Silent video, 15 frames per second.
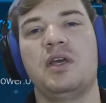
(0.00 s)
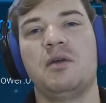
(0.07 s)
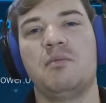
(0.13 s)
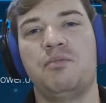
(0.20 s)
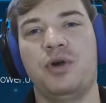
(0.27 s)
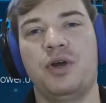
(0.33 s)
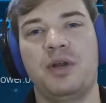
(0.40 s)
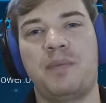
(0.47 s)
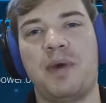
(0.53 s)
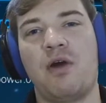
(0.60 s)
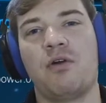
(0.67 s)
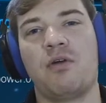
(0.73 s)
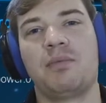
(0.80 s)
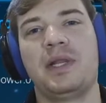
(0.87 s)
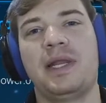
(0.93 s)
put a
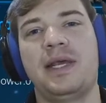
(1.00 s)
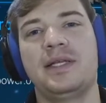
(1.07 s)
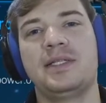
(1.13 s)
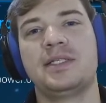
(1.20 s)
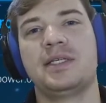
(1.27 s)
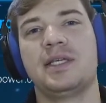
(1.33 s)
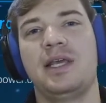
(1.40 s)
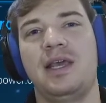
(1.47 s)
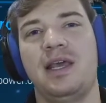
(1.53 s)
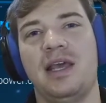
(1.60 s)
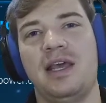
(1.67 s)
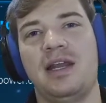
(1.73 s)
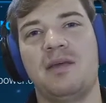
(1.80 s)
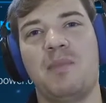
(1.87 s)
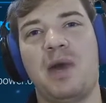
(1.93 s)
power plant
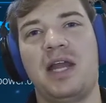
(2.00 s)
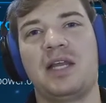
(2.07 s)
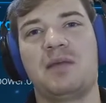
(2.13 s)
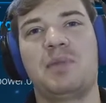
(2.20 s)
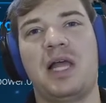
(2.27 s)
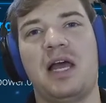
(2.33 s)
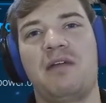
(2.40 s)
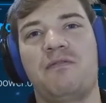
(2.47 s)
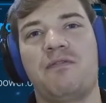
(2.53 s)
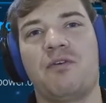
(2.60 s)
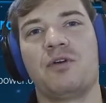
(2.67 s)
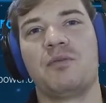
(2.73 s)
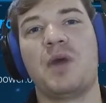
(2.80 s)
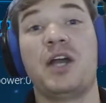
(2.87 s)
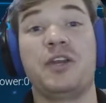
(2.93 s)
and a mining
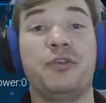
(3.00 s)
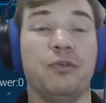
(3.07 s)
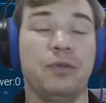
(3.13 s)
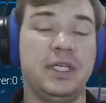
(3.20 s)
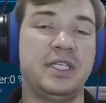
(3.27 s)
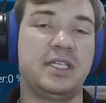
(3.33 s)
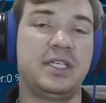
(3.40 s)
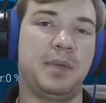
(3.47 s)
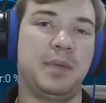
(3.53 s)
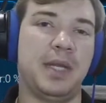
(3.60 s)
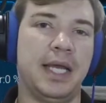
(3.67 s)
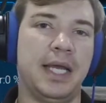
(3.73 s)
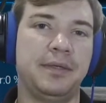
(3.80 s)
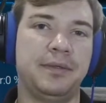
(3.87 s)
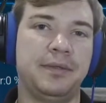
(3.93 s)
platform on your leased
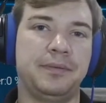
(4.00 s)
plot,